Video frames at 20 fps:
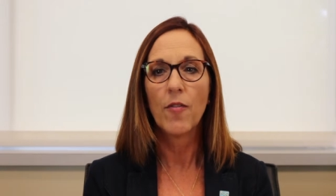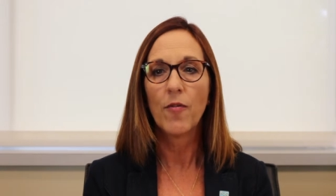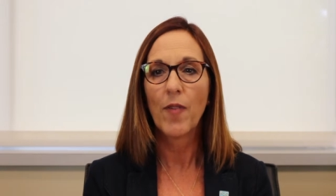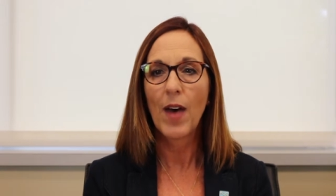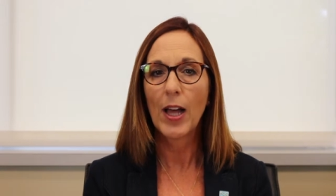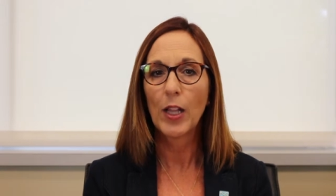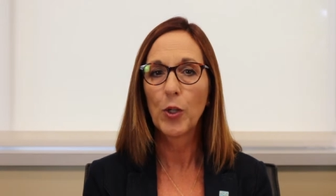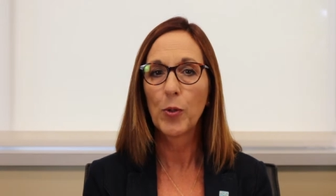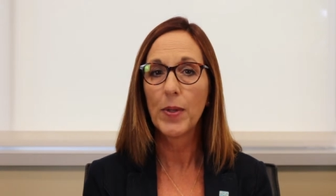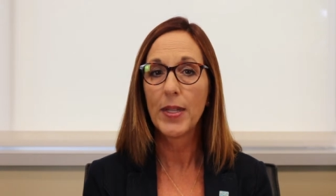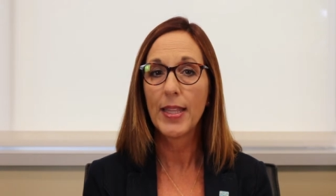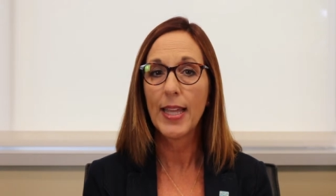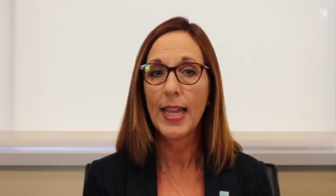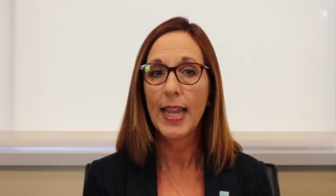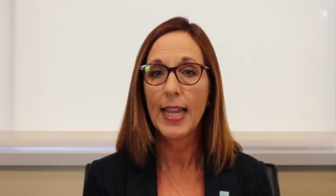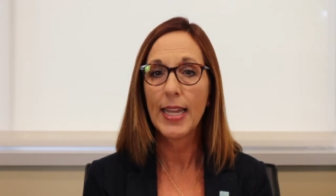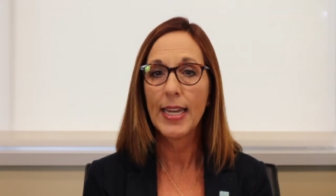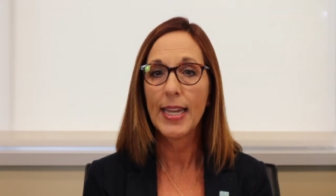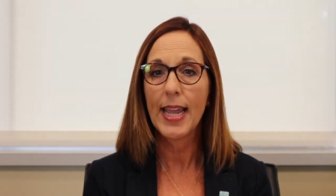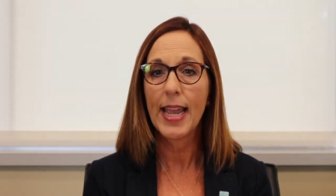following the
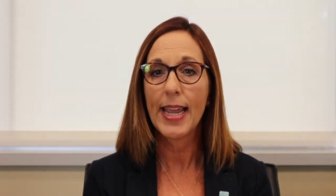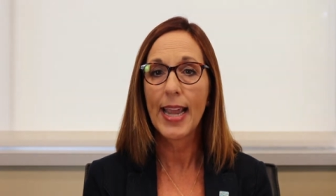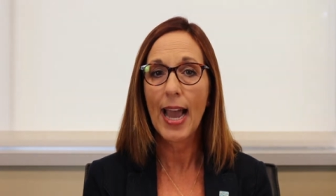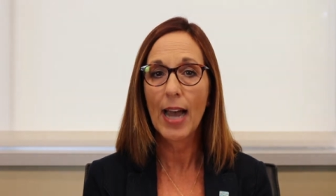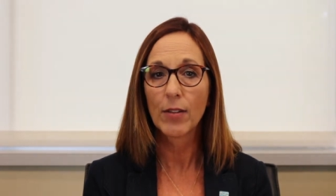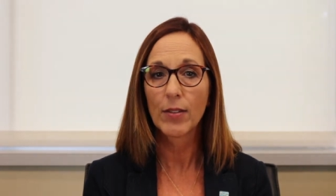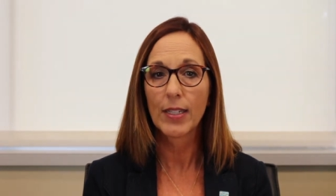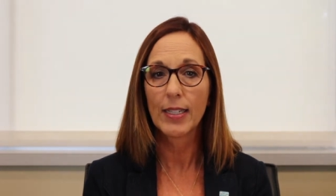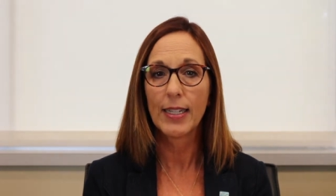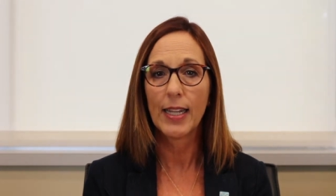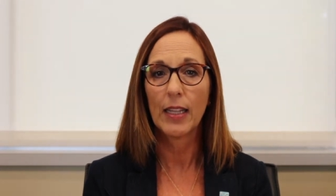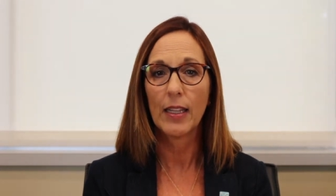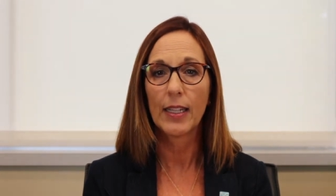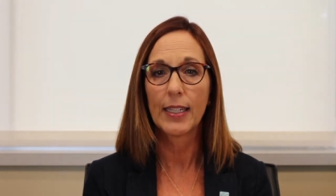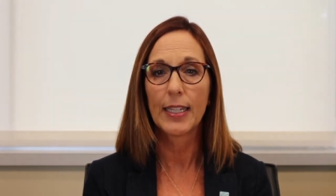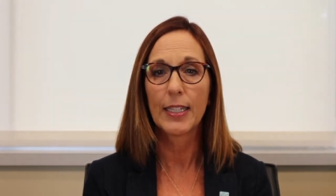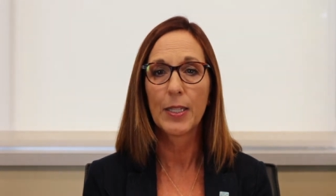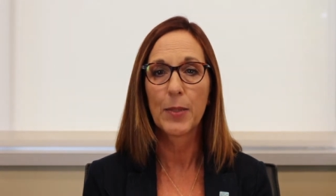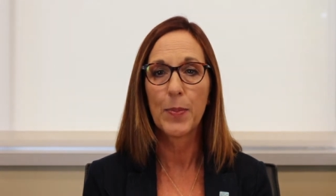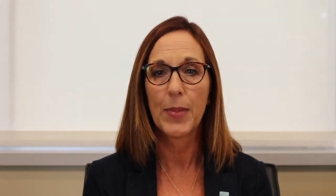ADA House of
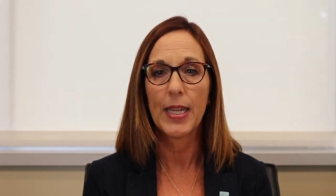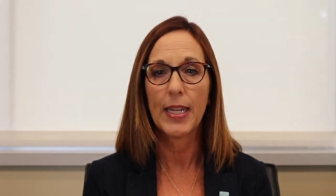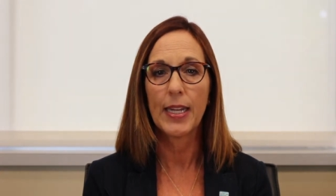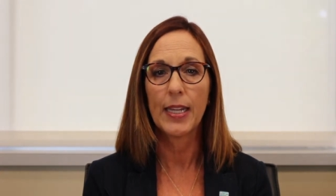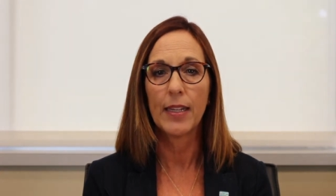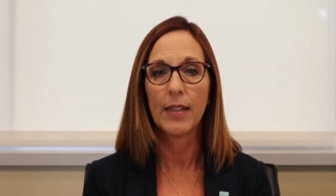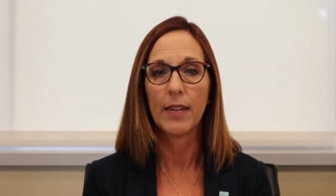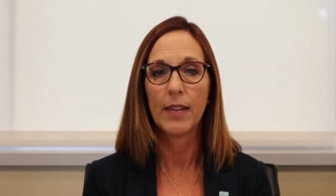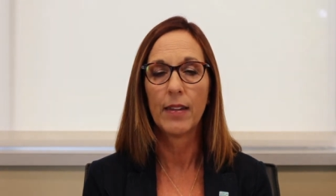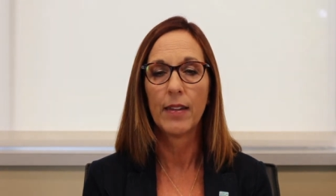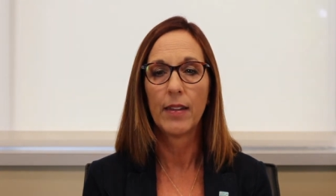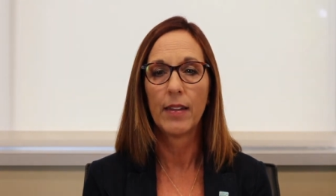Delegates meeting.